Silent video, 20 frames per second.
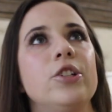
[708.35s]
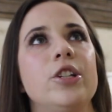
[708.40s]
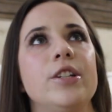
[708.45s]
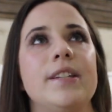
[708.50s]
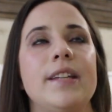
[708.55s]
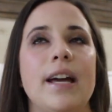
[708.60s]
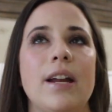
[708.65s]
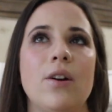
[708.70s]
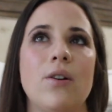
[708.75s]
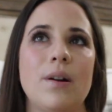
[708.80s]
She
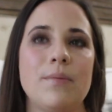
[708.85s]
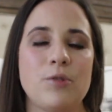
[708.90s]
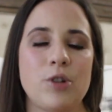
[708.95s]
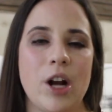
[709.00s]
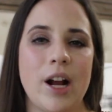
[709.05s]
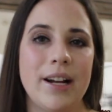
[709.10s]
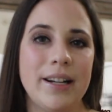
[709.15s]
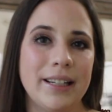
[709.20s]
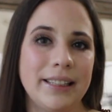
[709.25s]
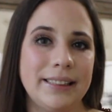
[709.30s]
said, oh, I'm
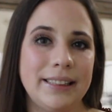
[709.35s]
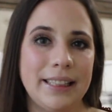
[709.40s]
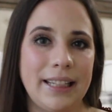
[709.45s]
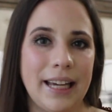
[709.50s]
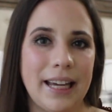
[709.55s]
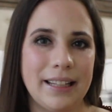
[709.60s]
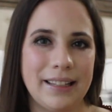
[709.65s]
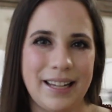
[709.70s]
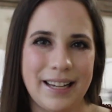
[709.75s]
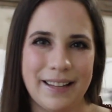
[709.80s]
trying not to
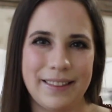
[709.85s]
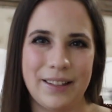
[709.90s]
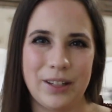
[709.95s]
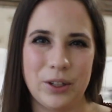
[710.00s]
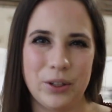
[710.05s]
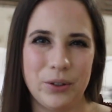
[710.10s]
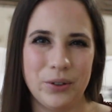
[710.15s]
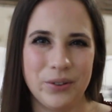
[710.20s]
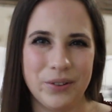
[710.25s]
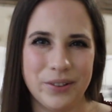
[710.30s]
get like the
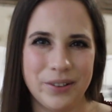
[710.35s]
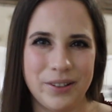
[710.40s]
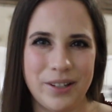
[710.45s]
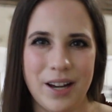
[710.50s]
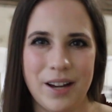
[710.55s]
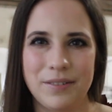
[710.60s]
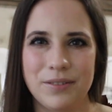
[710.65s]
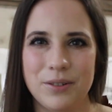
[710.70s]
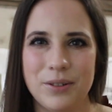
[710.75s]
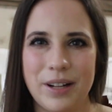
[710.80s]
gook stuff